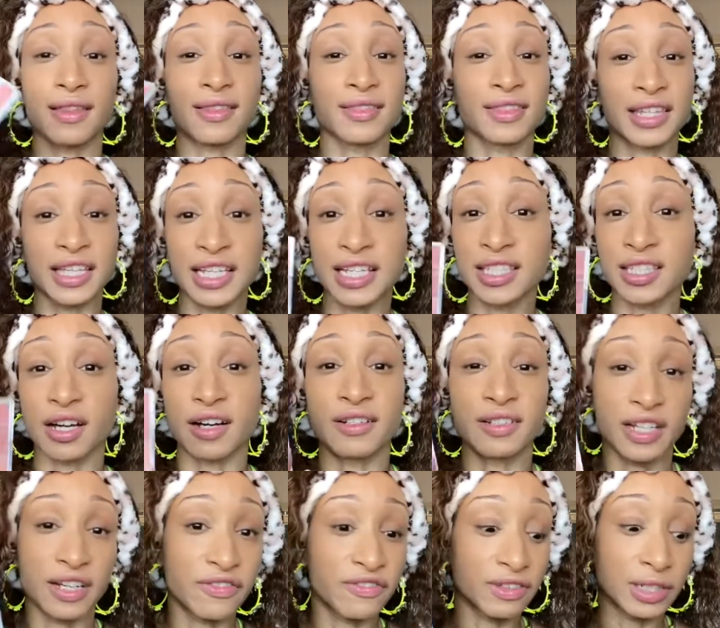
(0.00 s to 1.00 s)
these are
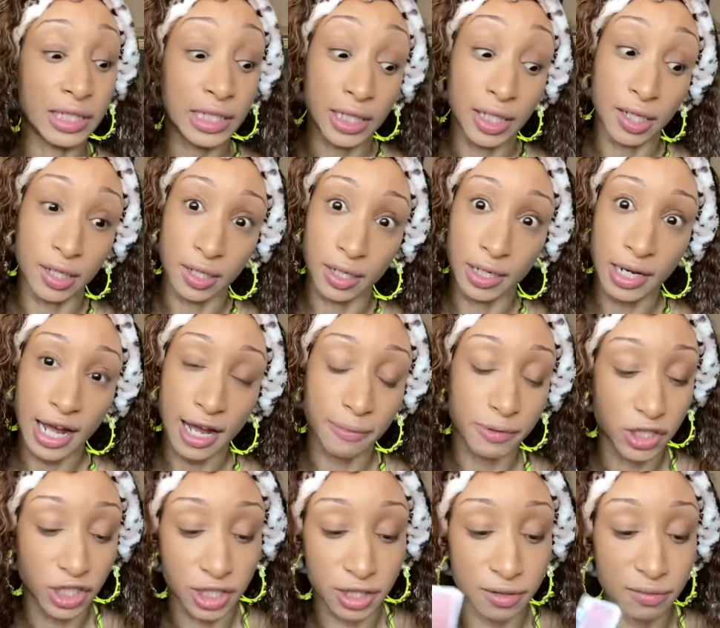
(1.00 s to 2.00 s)
definitely a good
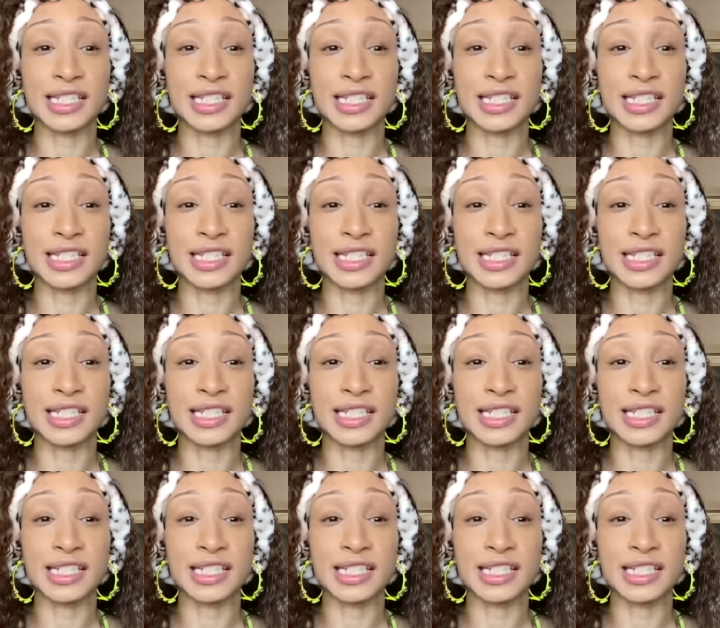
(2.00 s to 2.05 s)
option.